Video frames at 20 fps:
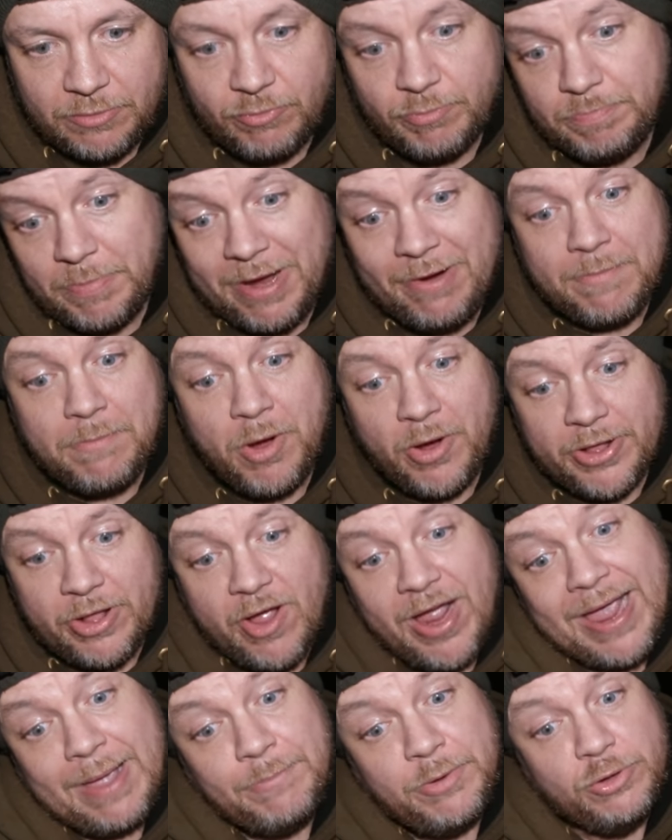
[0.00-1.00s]
Bear in mind
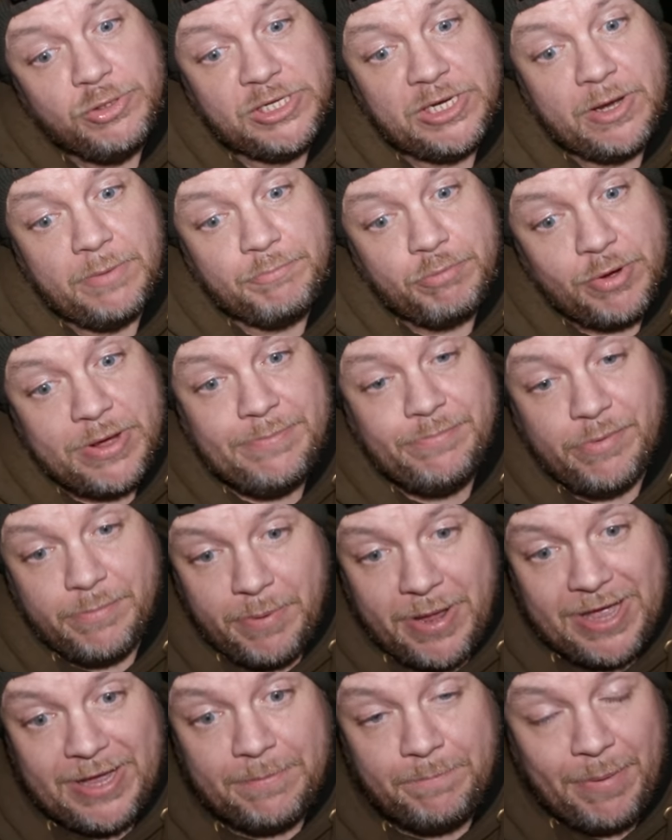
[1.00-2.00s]
I am using a
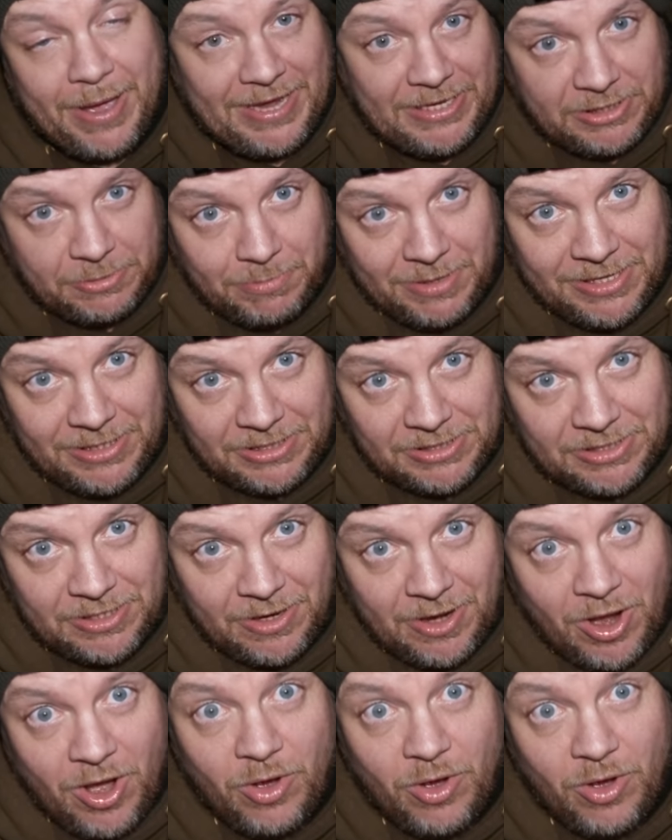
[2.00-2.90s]
pre-prepared base mix,